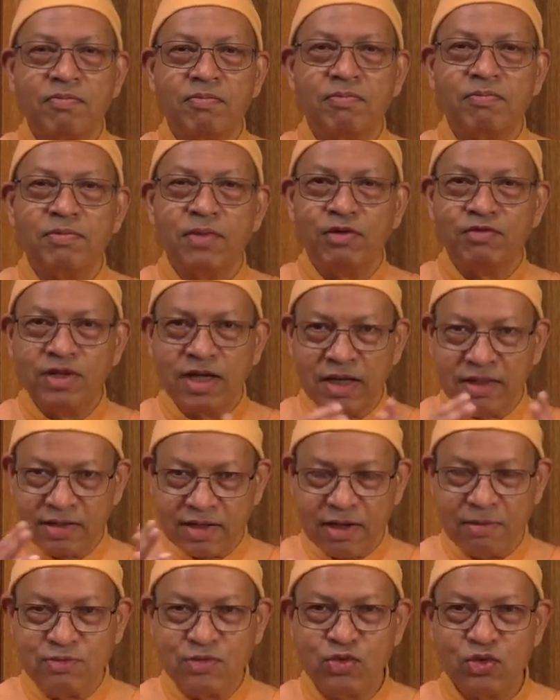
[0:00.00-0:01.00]
Bhavanath
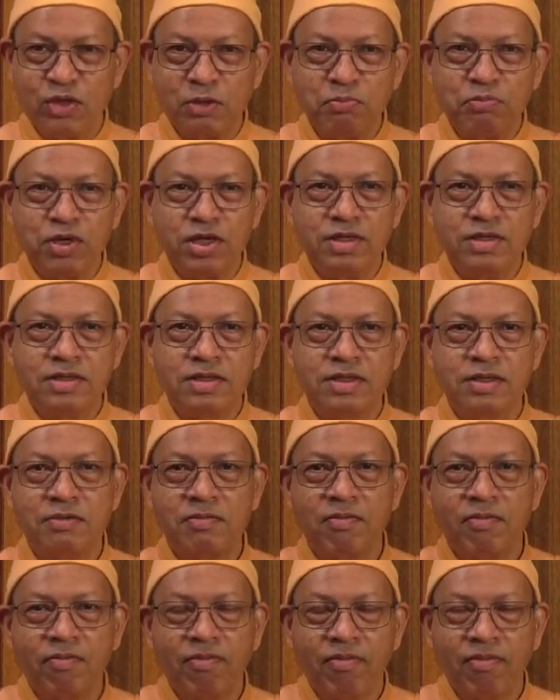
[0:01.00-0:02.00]
comes with a print,
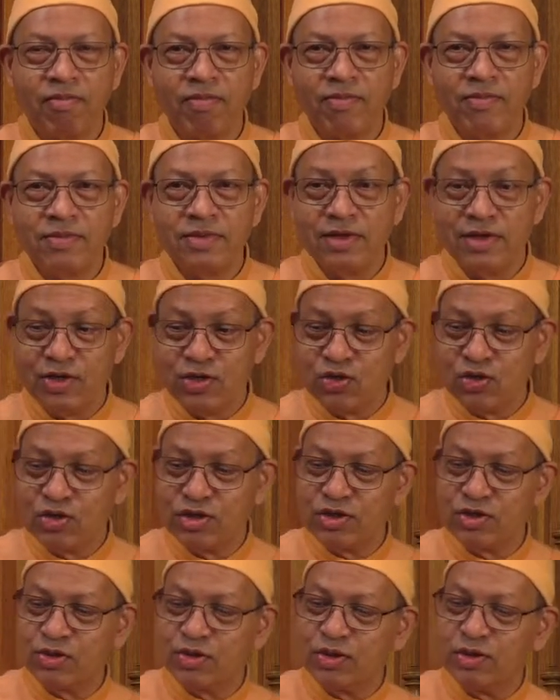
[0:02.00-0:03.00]
shows
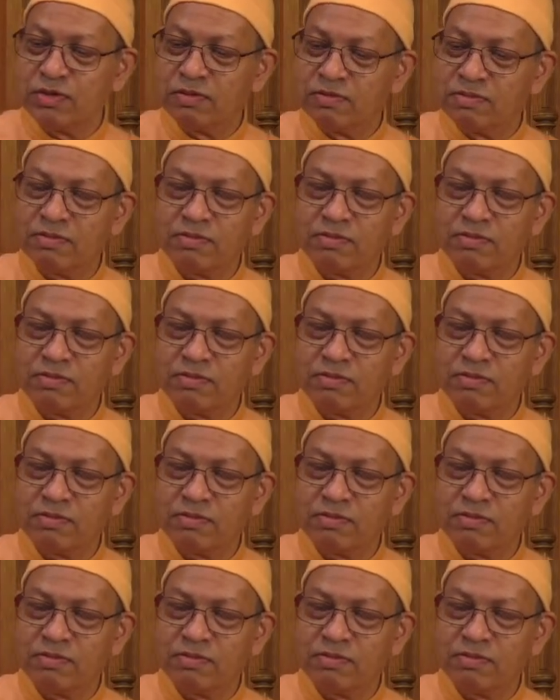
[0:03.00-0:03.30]
it to him.